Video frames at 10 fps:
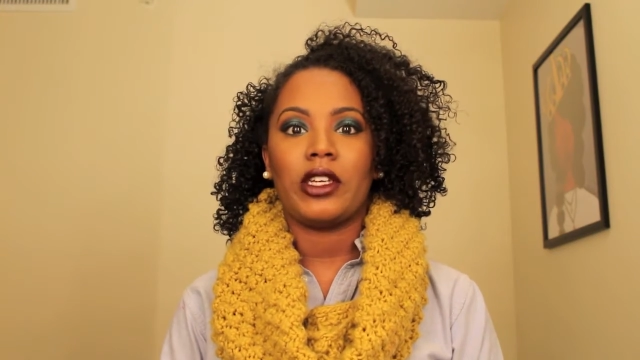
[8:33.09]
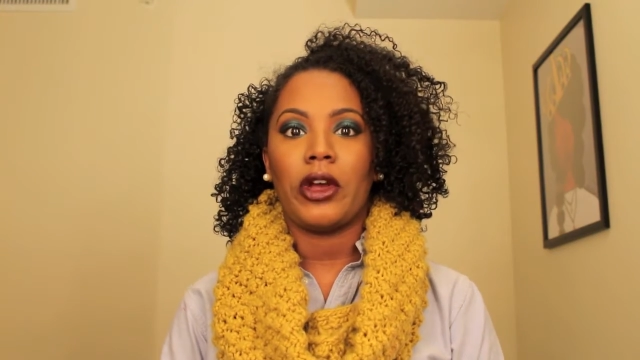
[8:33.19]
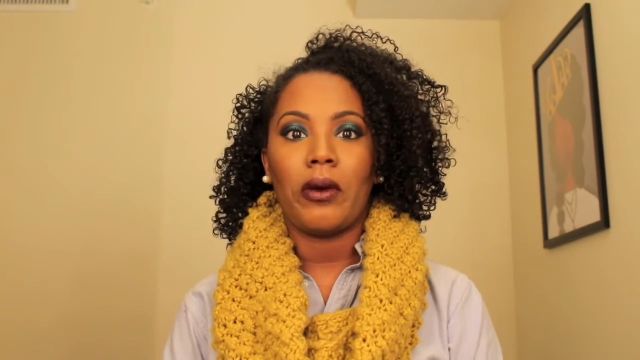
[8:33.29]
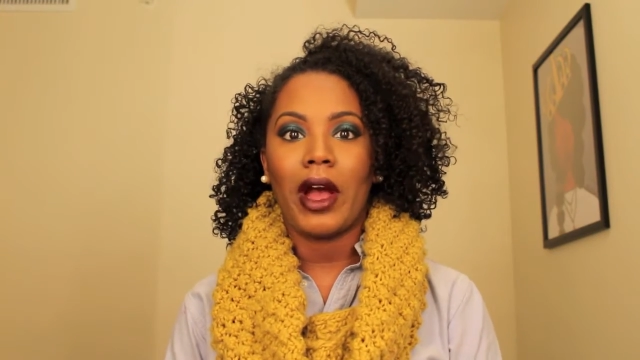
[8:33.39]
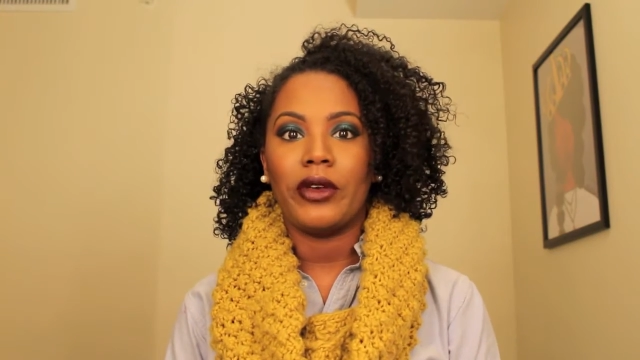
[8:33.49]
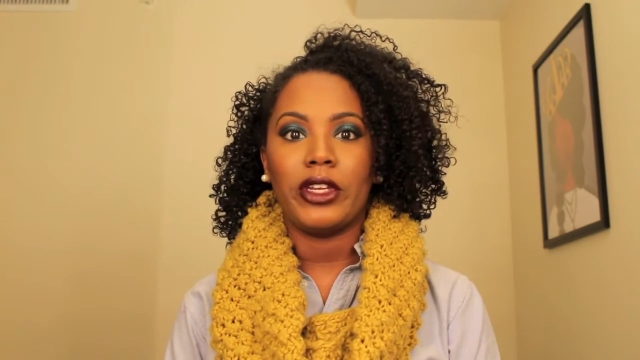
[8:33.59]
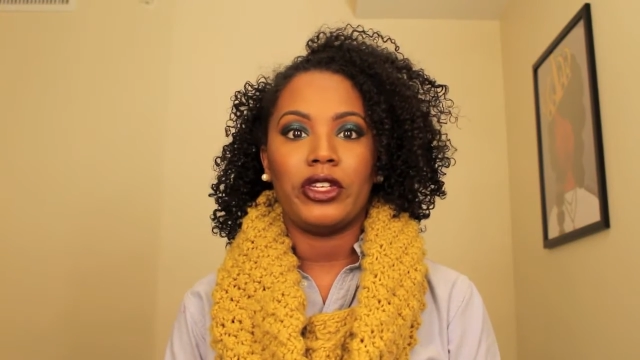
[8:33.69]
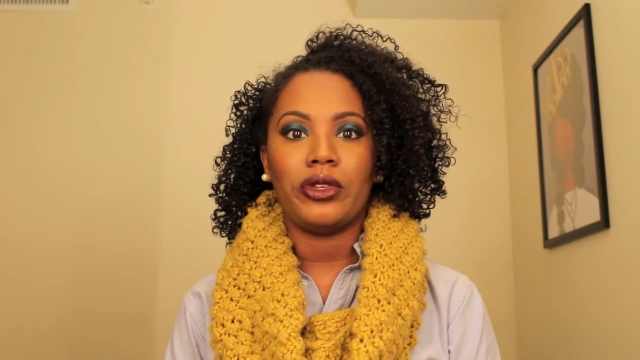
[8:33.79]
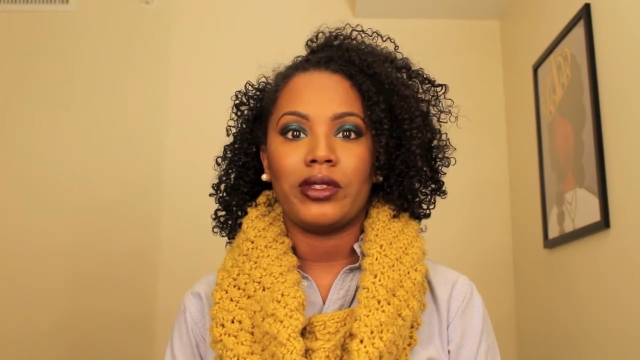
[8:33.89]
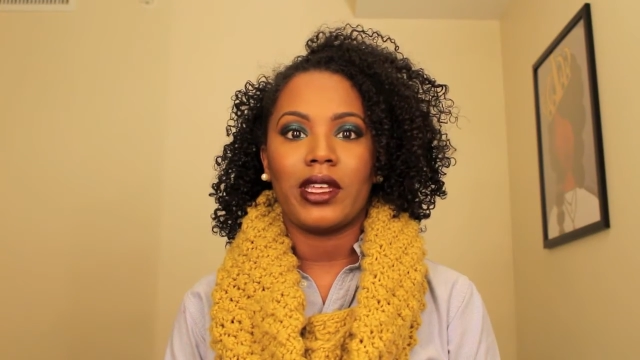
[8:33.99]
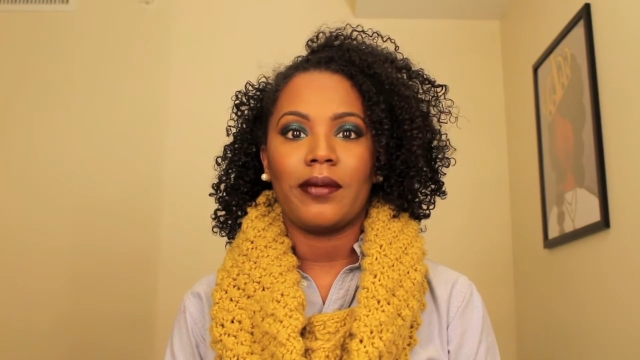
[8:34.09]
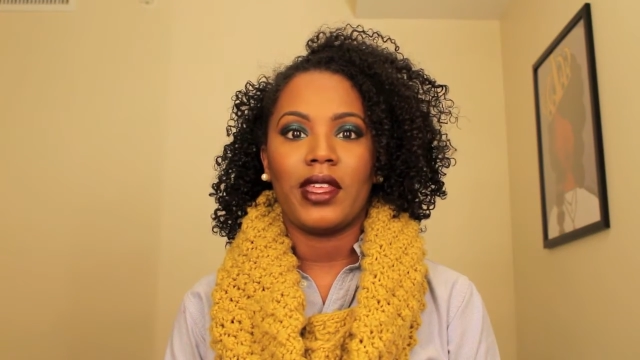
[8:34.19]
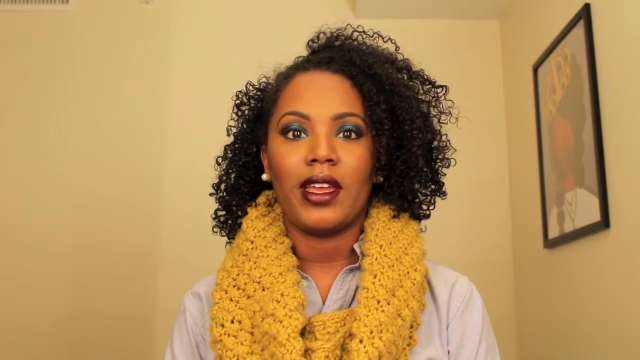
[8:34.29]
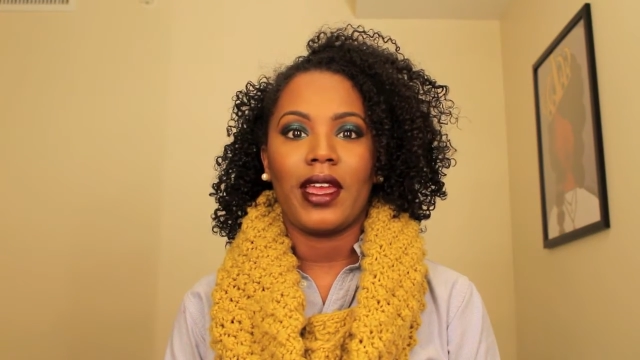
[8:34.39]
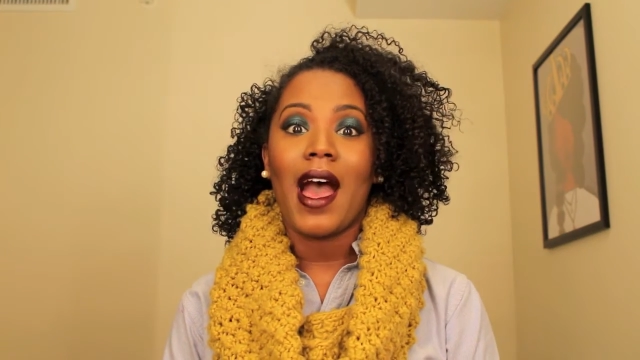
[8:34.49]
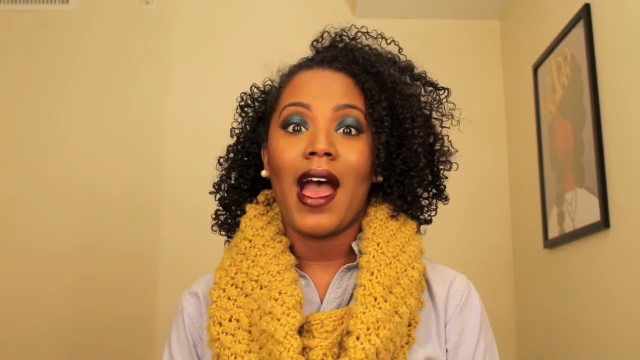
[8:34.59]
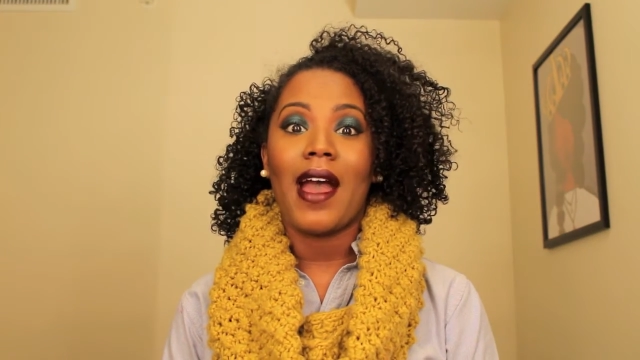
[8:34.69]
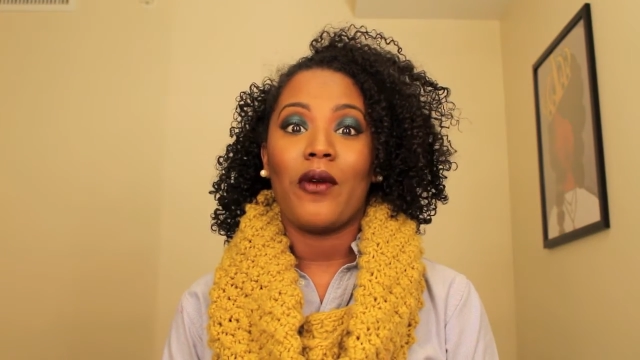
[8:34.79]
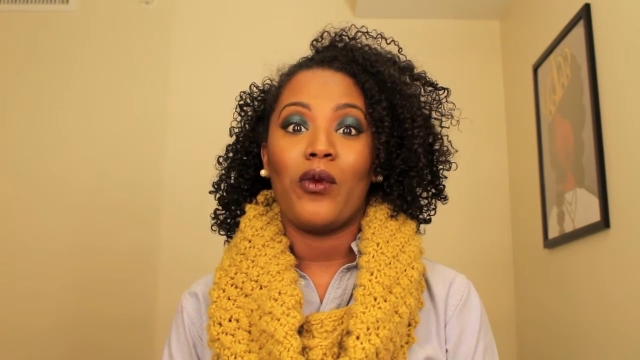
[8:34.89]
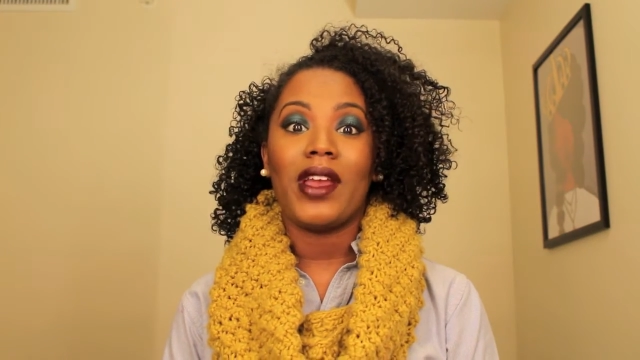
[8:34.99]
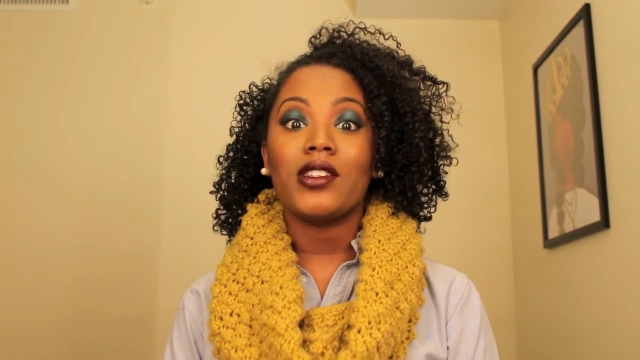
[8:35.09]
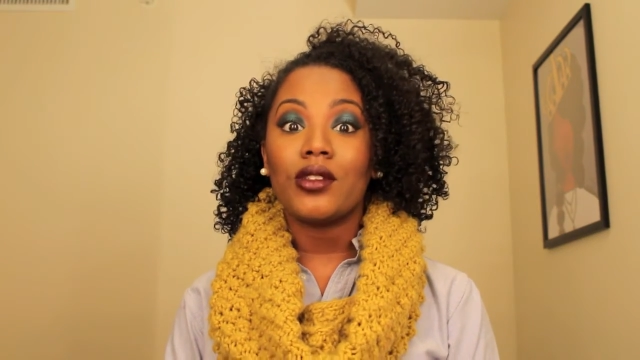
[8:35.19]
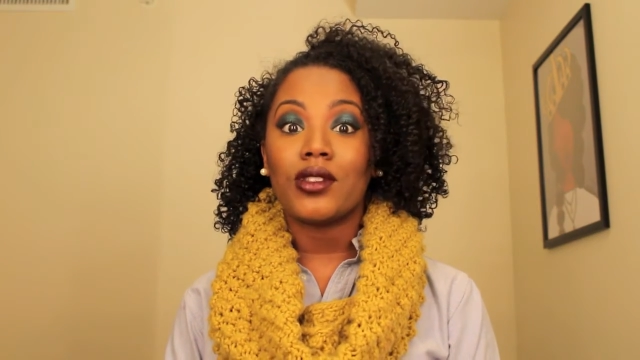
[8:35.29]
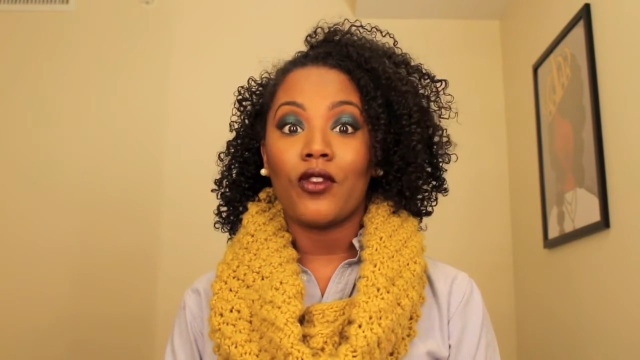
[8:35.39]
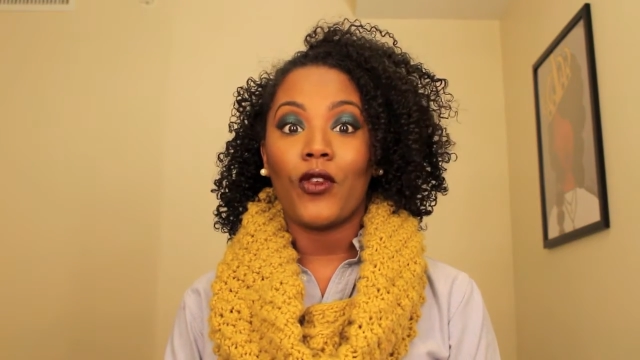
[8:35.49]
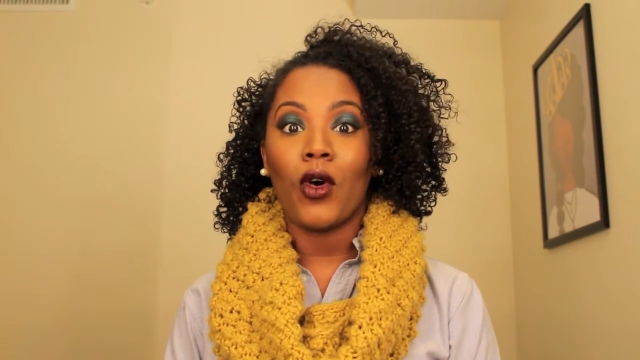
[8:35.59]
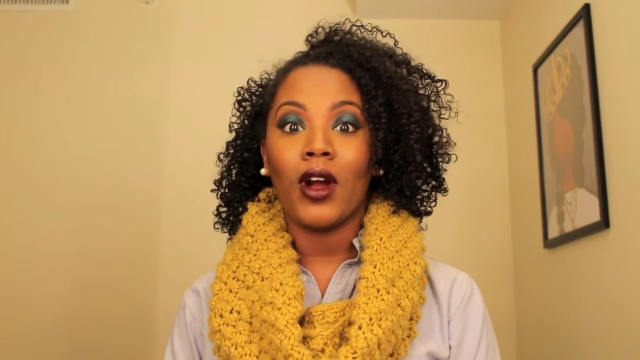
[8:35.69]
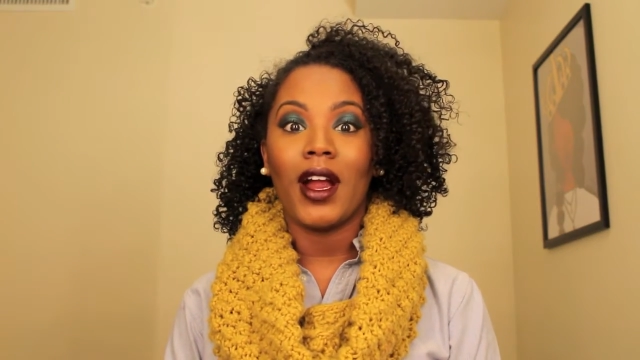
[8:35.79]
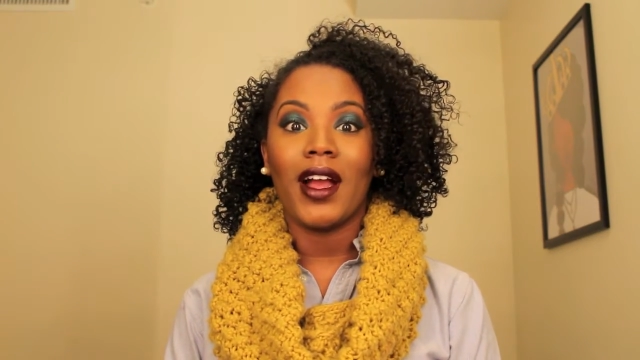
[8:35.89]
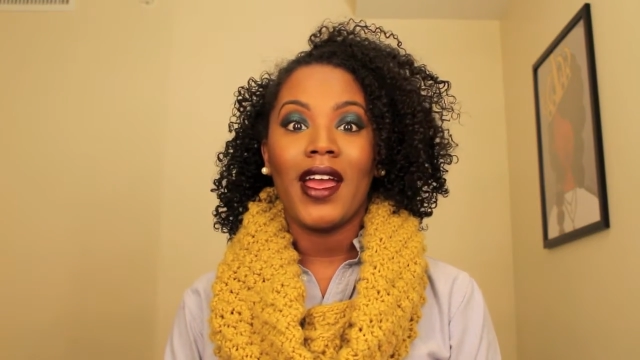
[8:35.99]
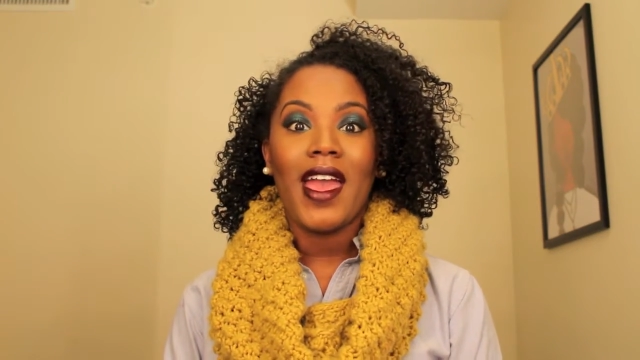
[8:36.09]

to go out and do something. I went to Sephora,